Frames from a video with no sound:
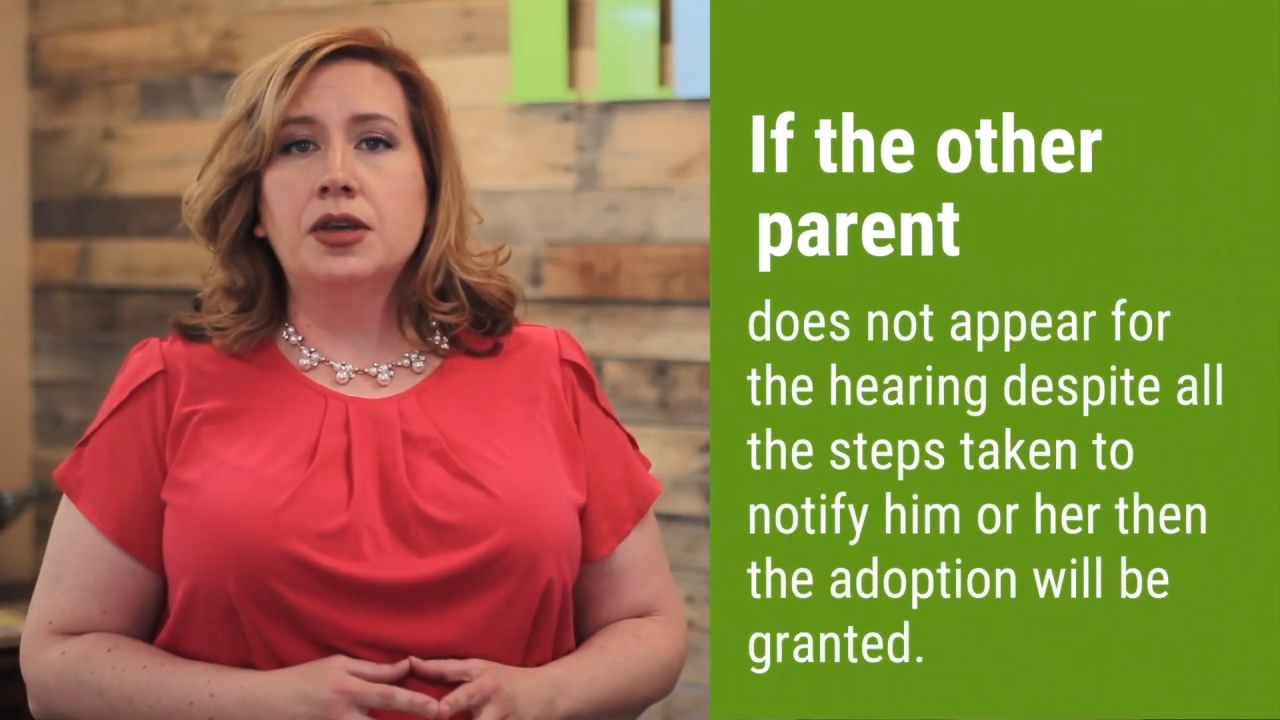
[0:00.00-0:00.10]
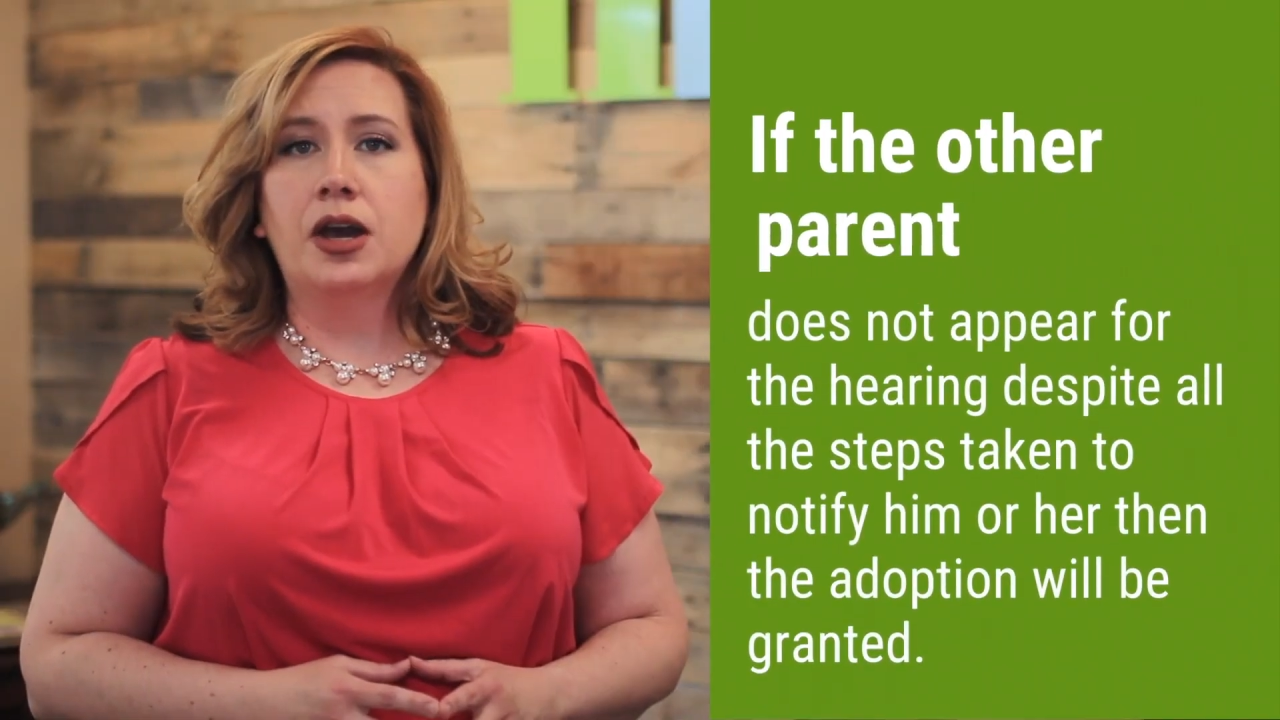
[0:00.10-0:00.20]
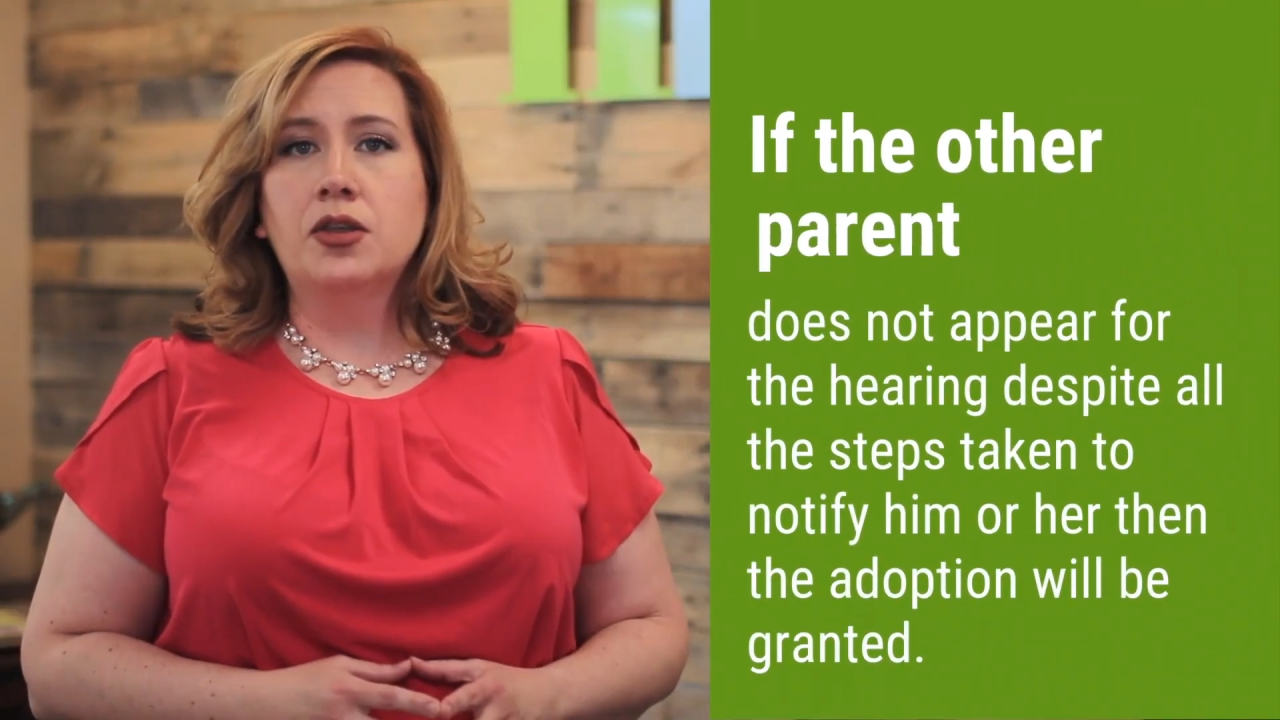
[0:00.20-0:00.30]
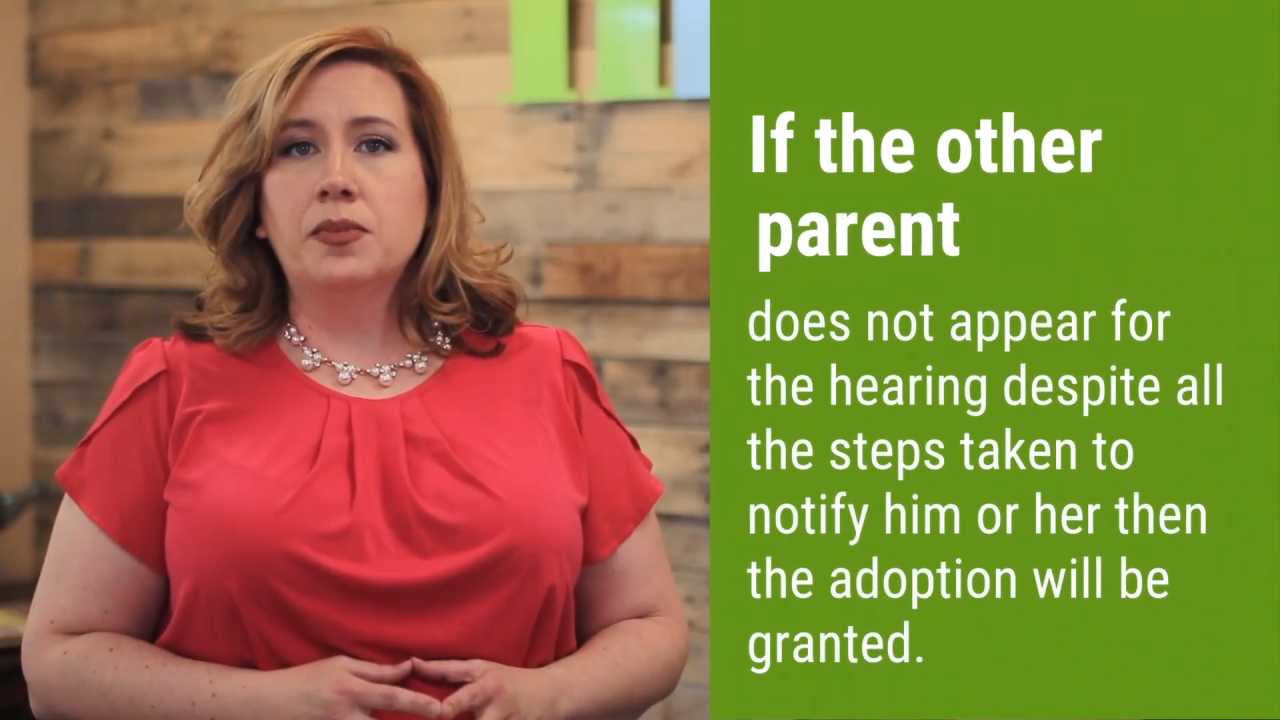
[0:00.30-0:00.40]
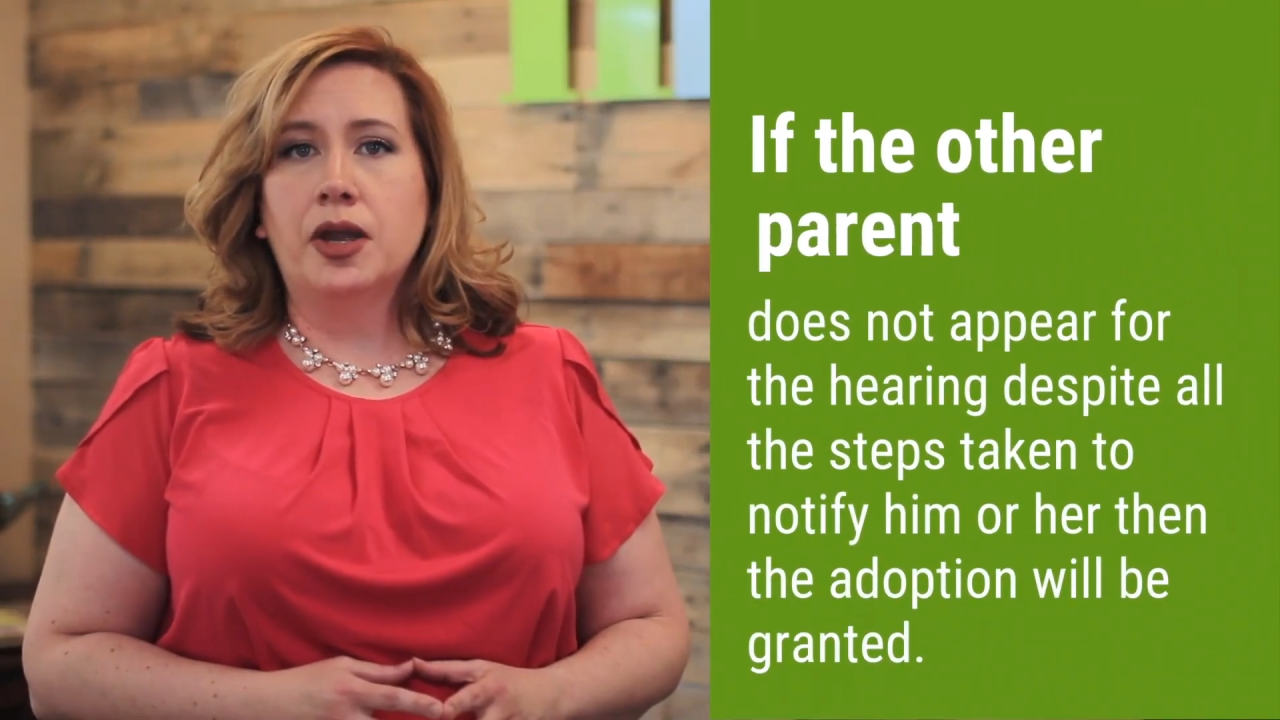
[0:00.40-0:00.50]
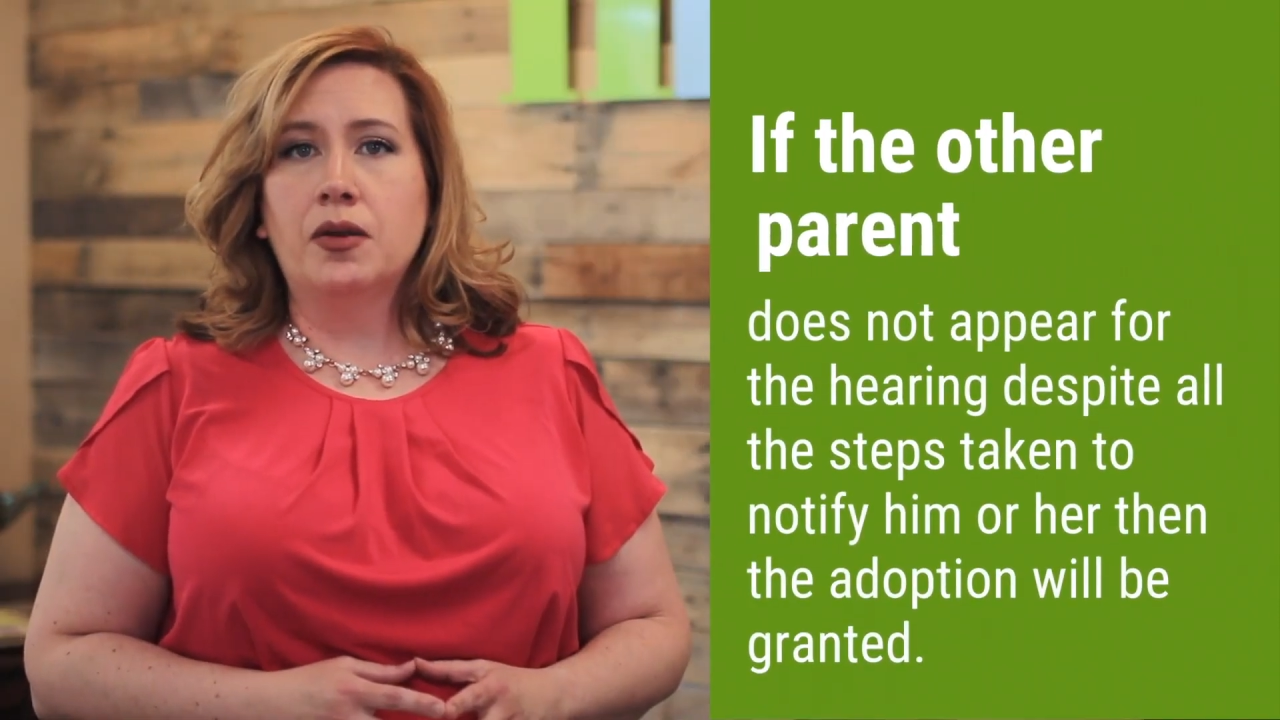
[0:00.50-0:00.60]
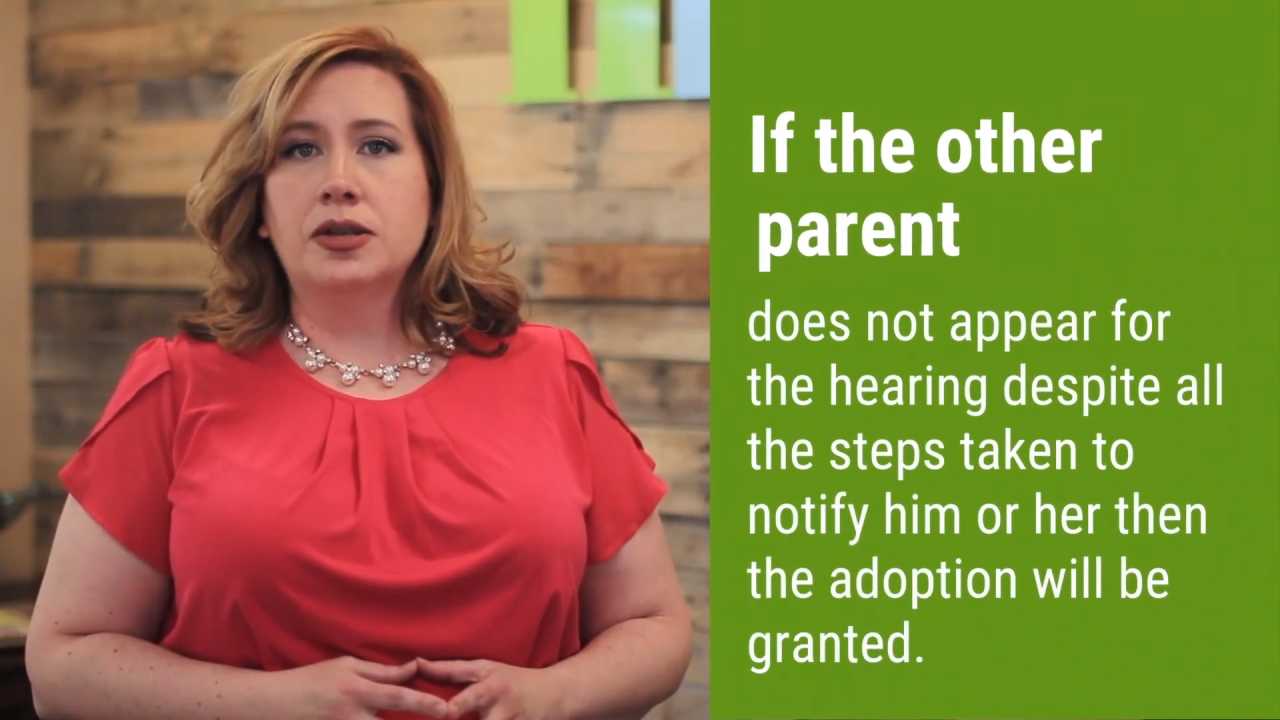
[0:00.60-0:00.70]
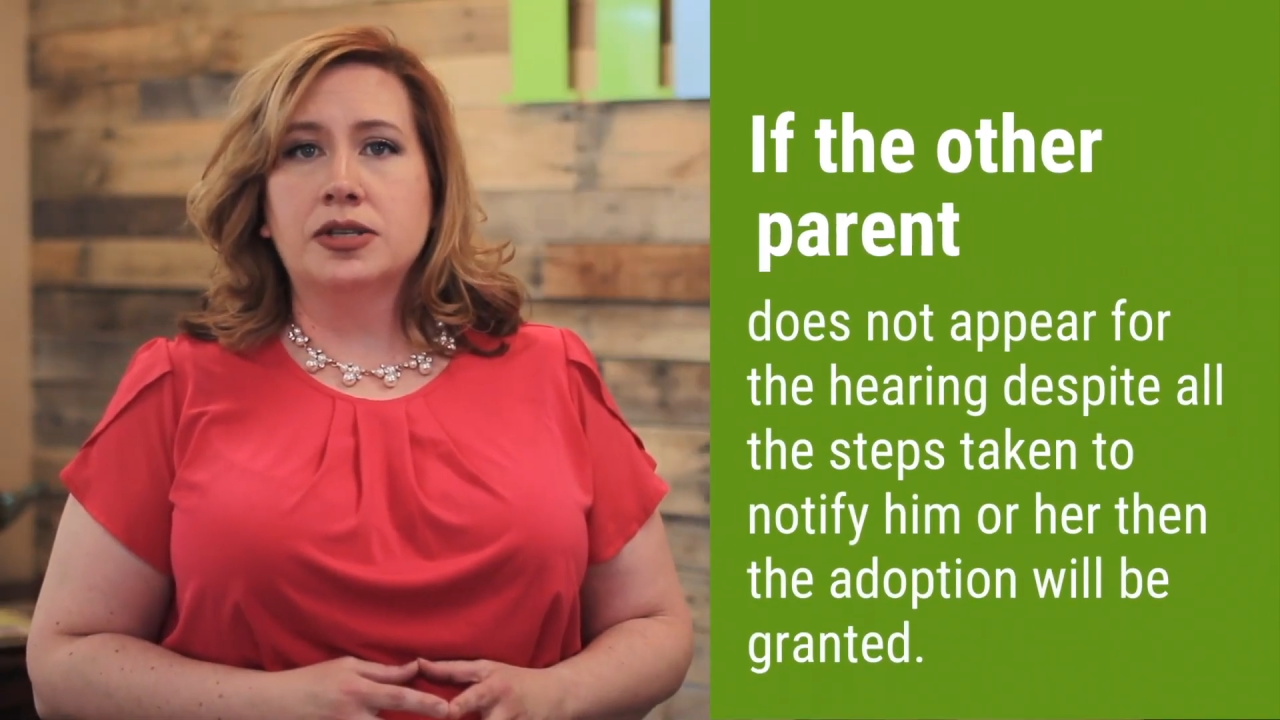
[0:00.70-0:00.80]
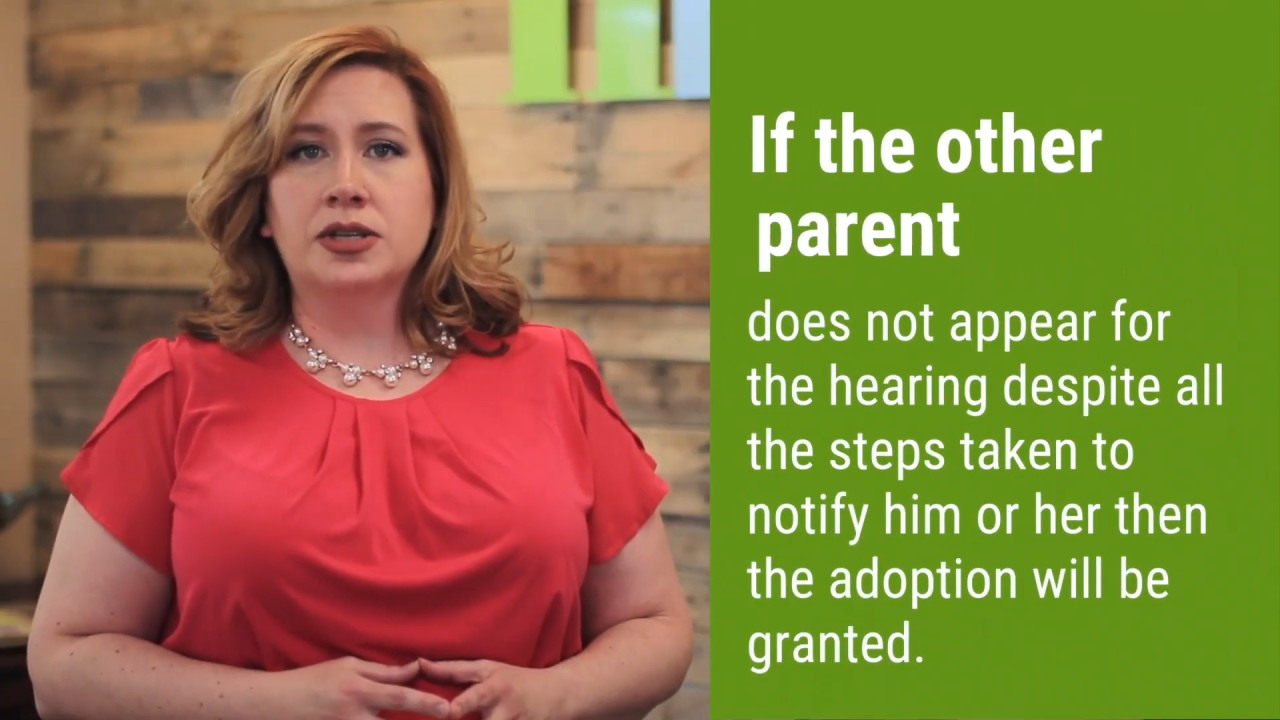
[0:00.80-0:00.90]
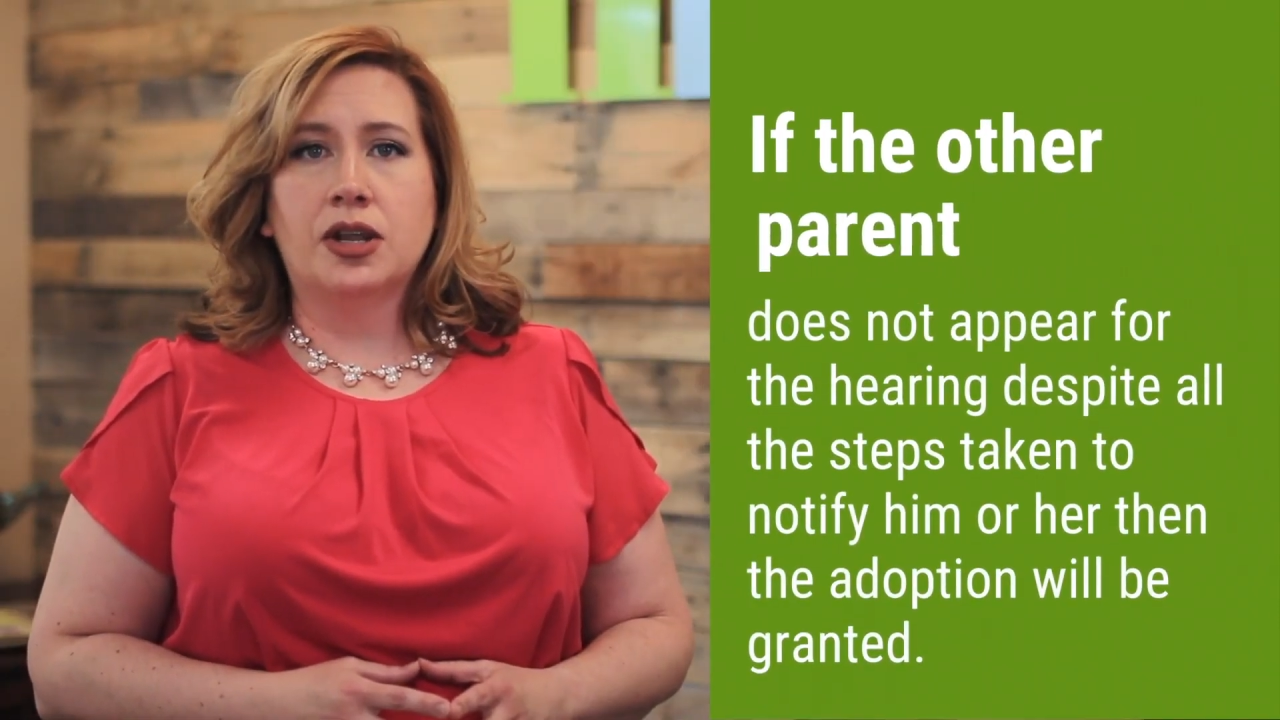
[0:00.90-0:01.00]
the other
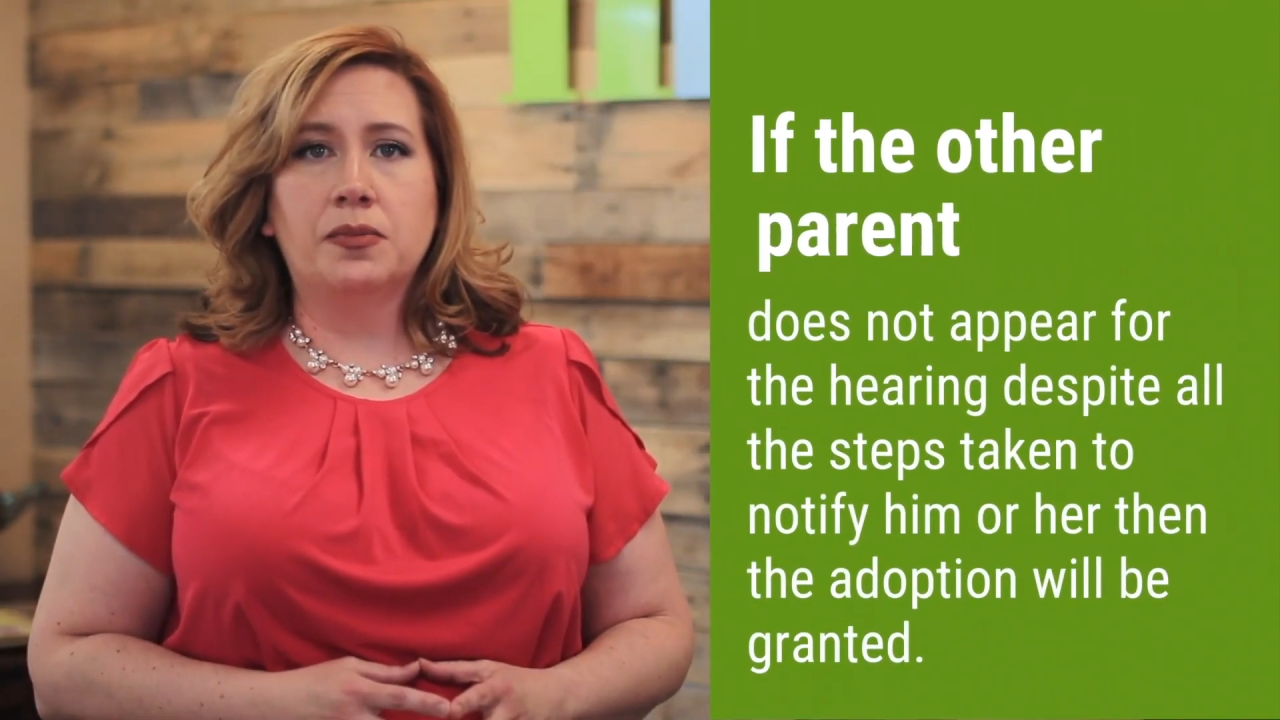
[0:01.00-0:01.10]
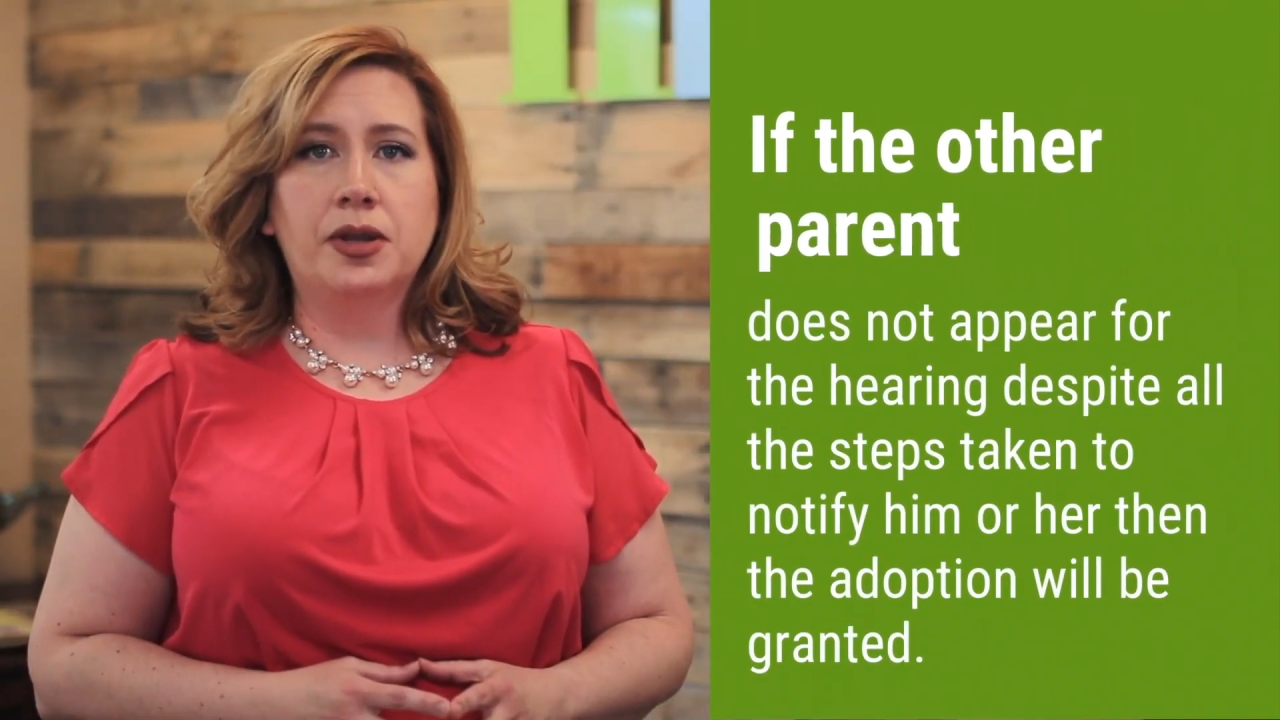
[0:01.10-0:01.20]
parent does not